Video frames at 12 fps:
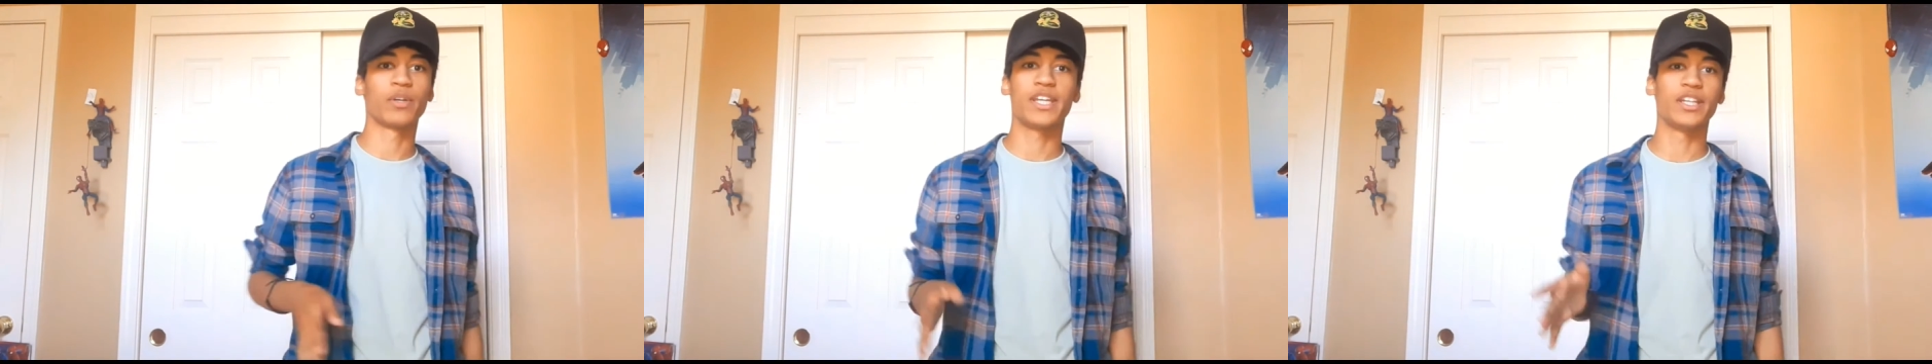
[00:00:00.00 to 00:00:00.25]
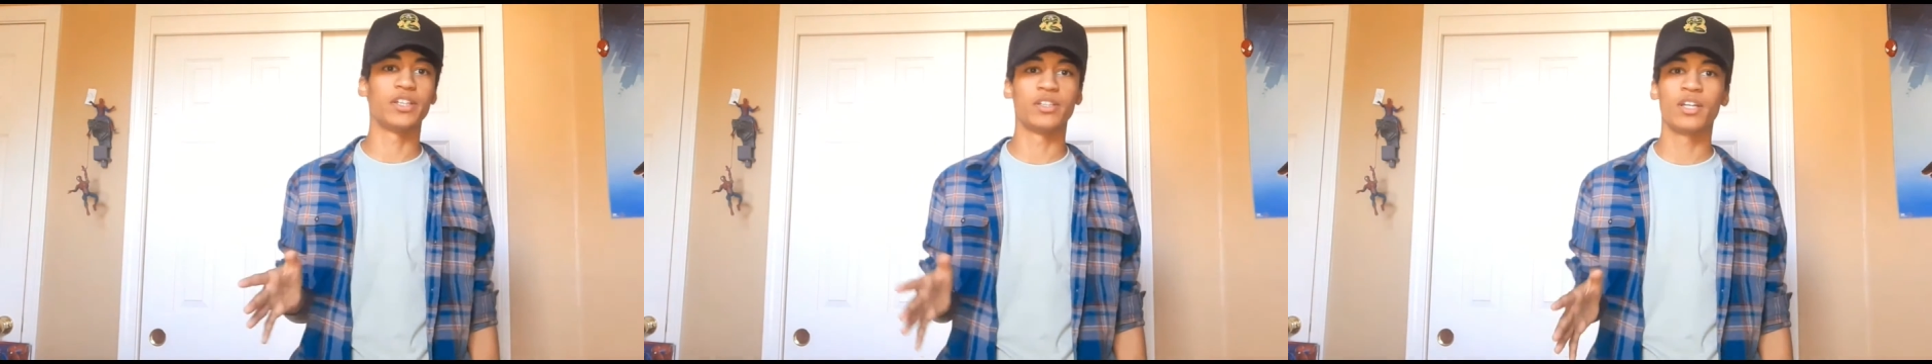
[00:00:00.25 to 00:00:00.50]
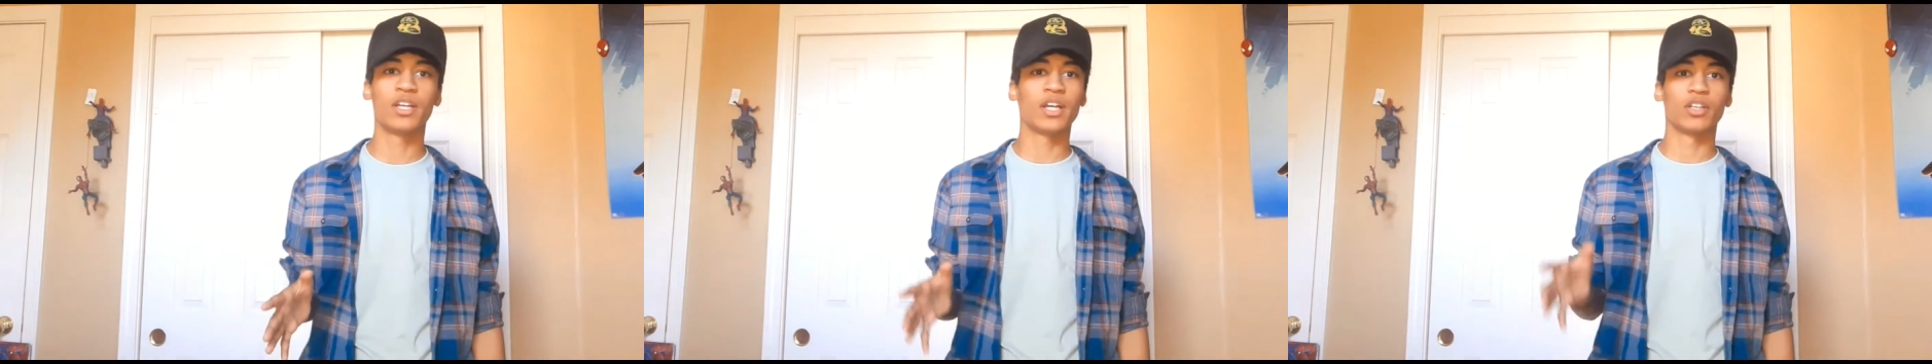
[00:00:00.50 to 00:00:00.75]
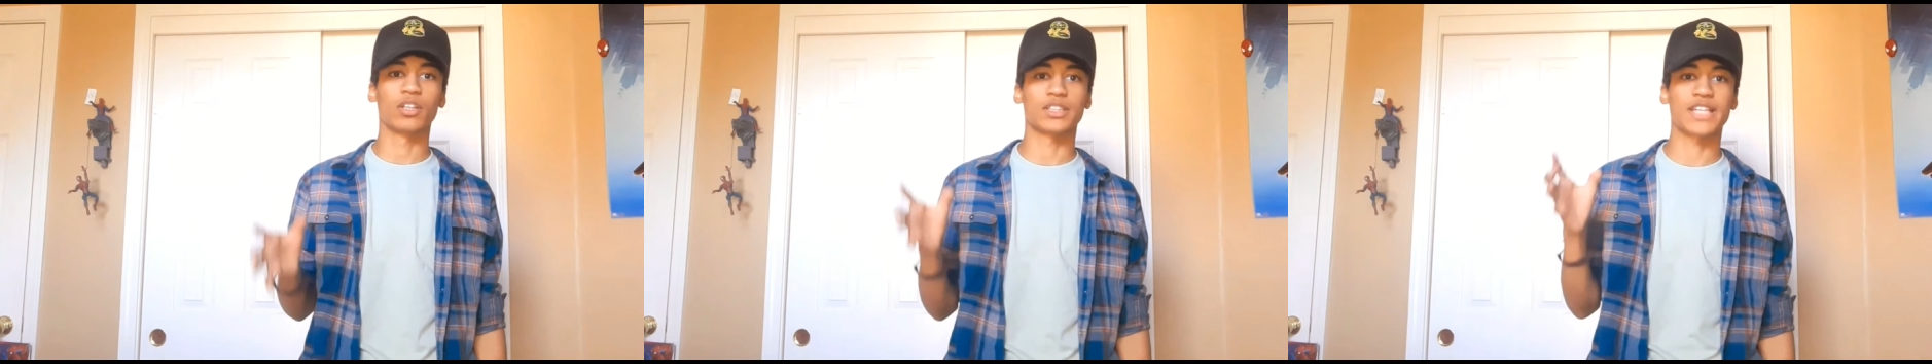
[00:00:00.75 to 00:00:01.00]
He
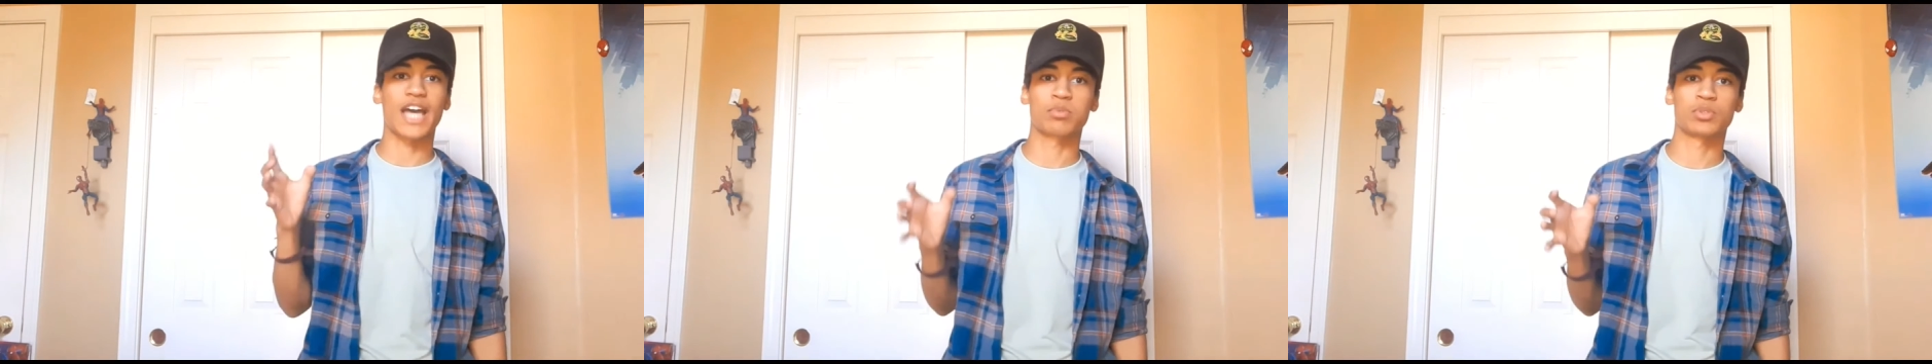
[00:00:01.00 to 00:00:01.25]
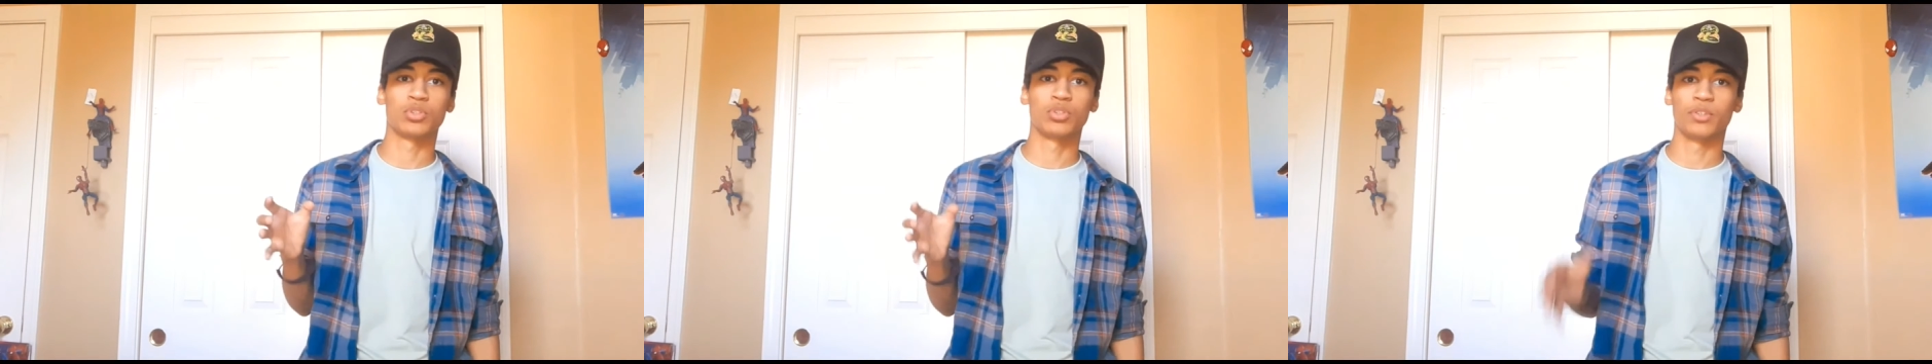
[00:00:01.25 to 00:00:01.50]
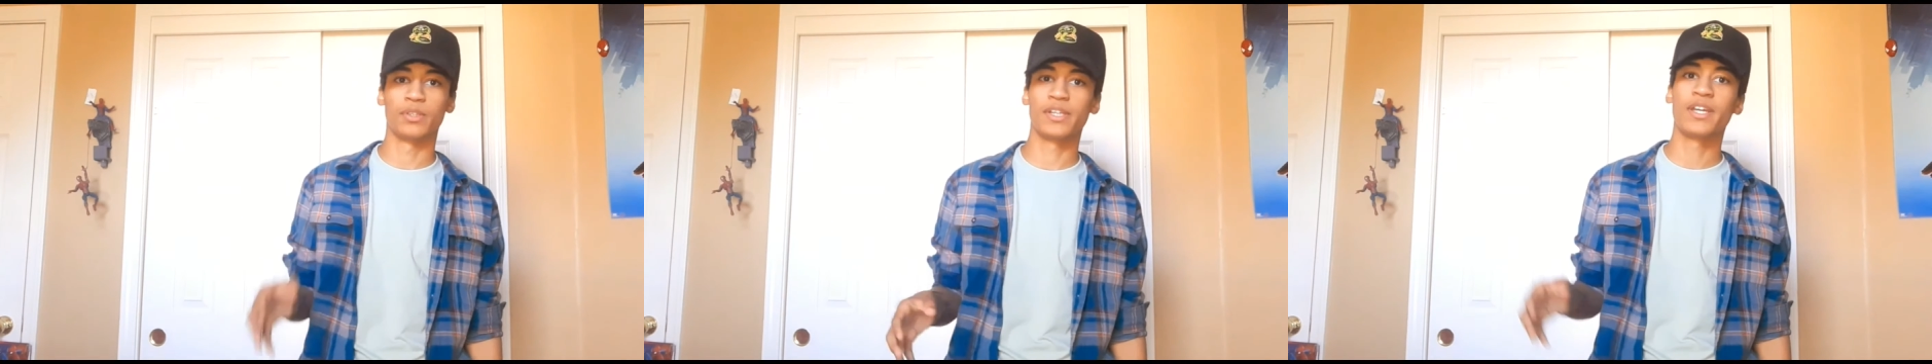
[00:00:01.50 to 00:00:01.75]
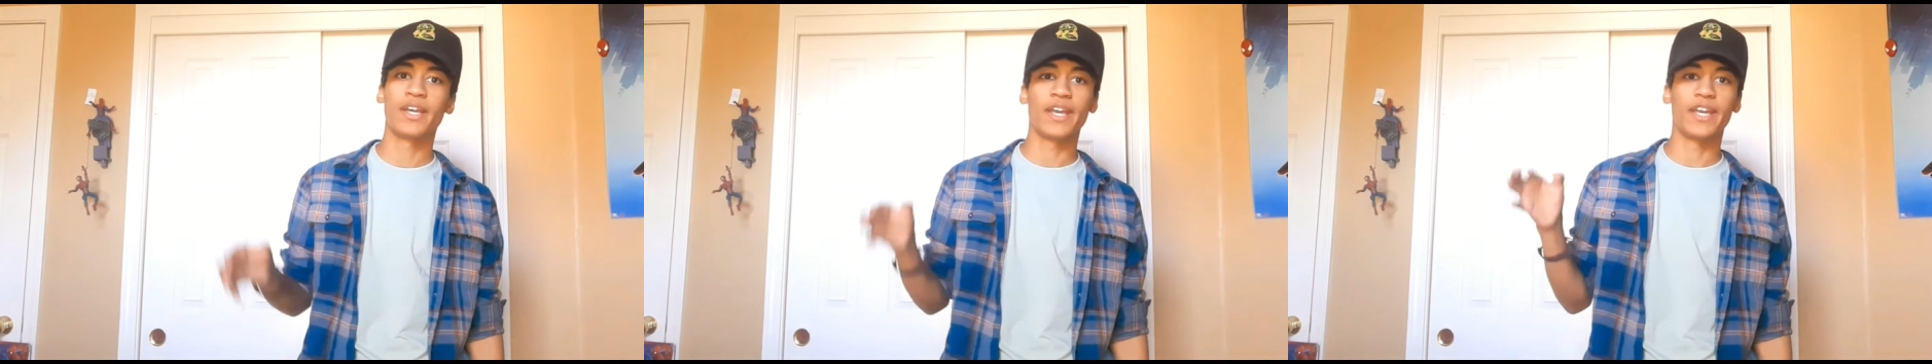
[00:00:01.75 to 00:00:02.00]
looks
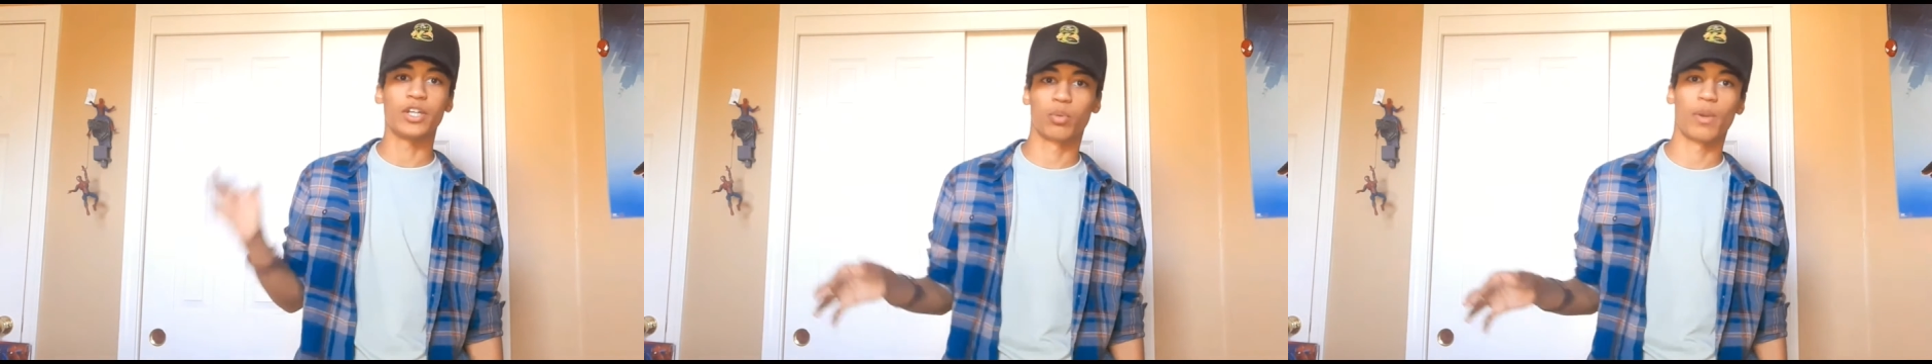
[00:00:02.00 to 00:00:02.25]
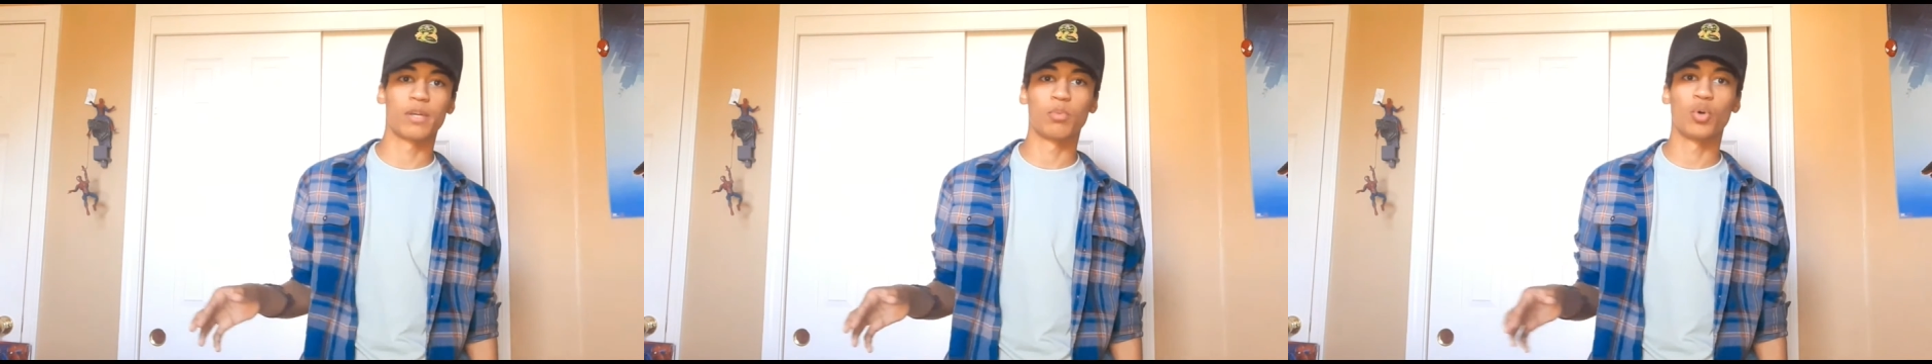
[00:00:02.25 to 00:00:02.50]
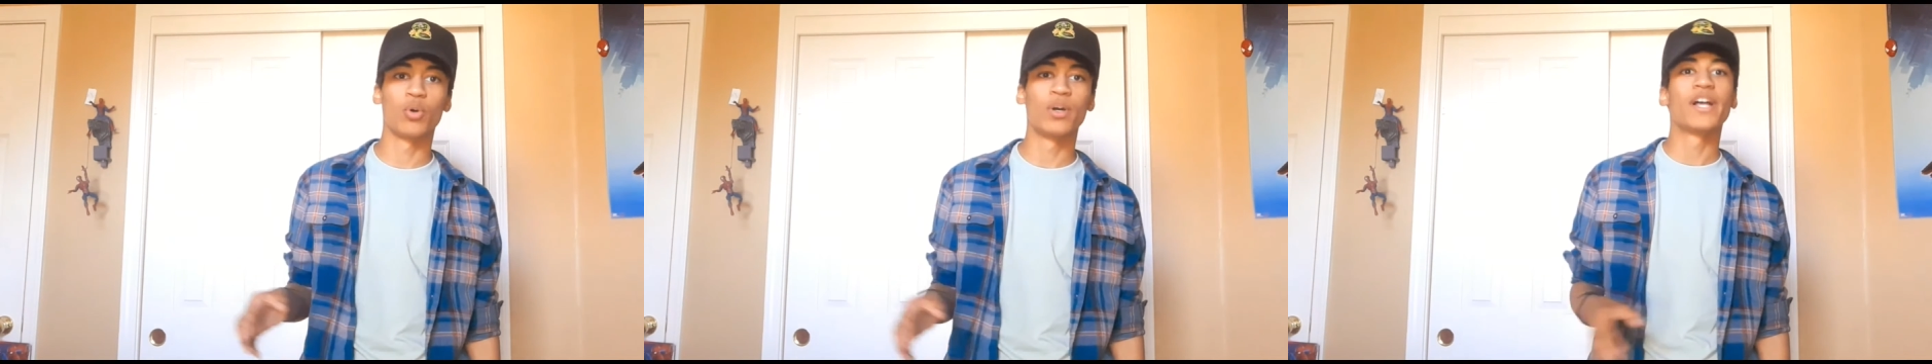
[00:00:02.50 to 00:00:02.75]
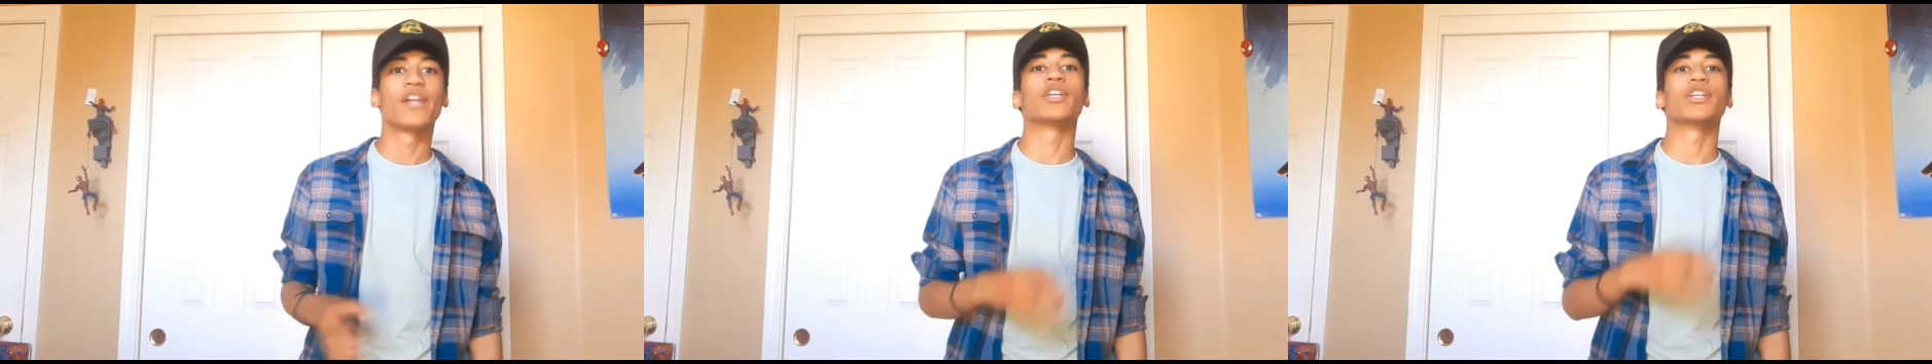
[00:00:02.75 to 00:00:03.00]
absolutely
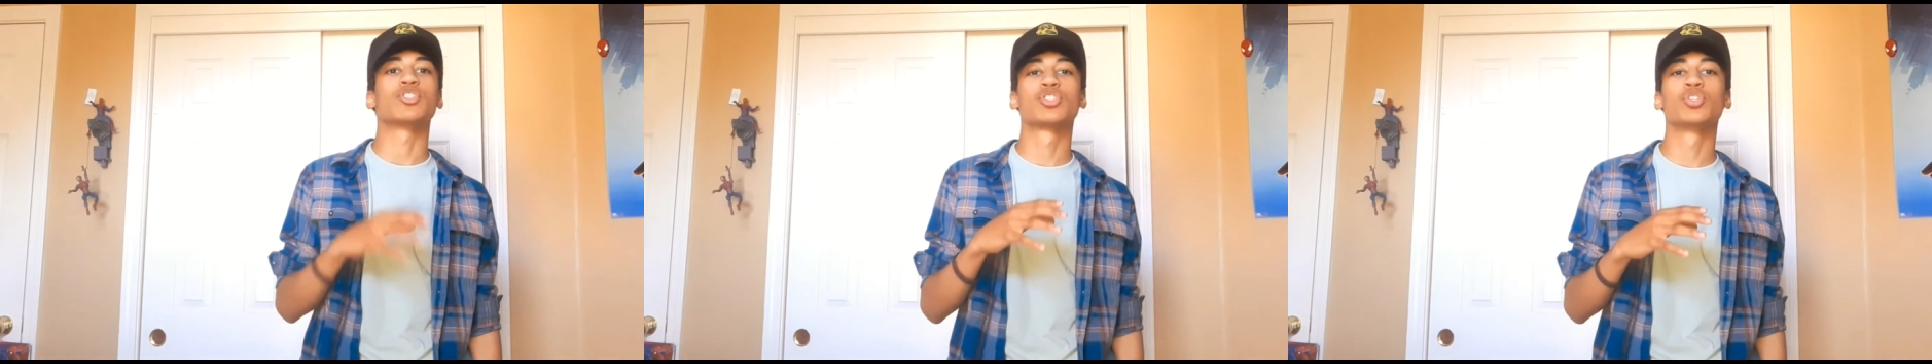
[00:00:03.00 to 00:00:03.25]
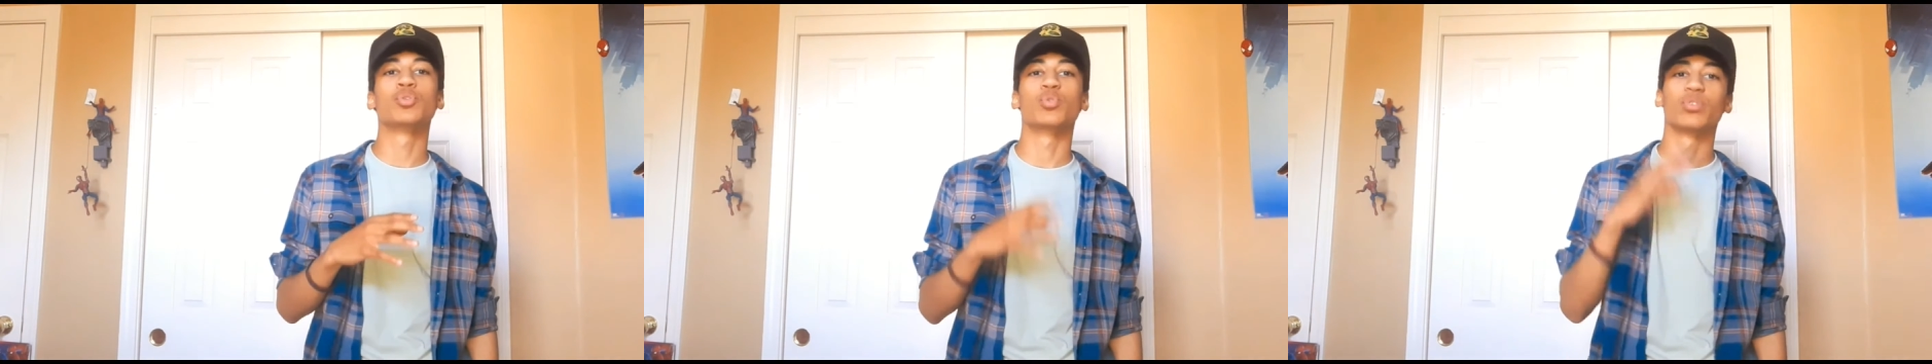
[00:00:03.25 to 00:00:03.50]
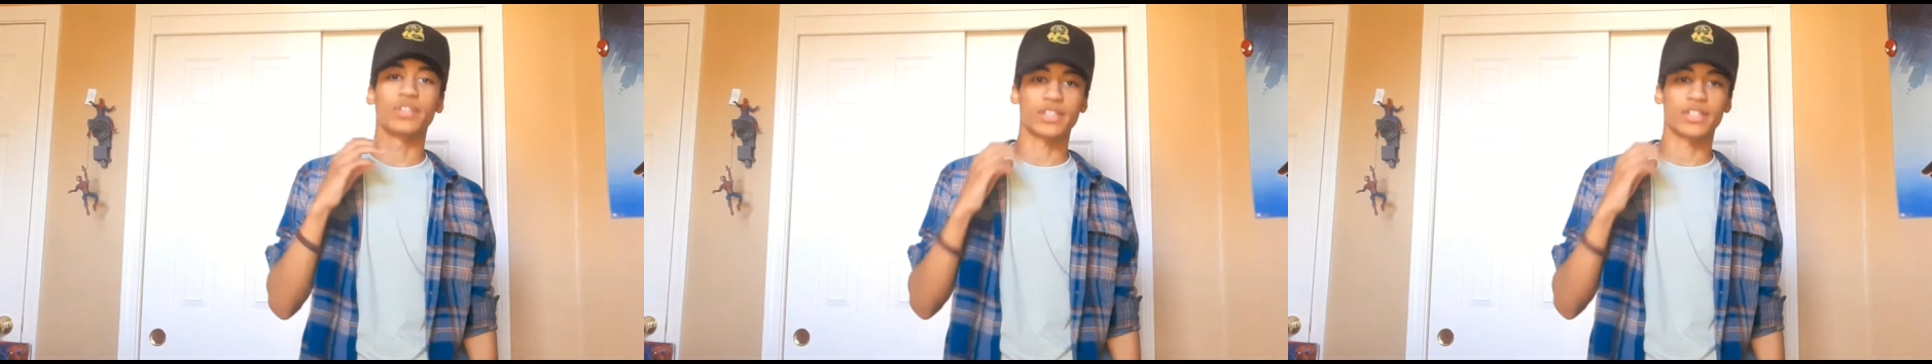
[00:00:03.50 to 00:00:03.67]
incredible. The suit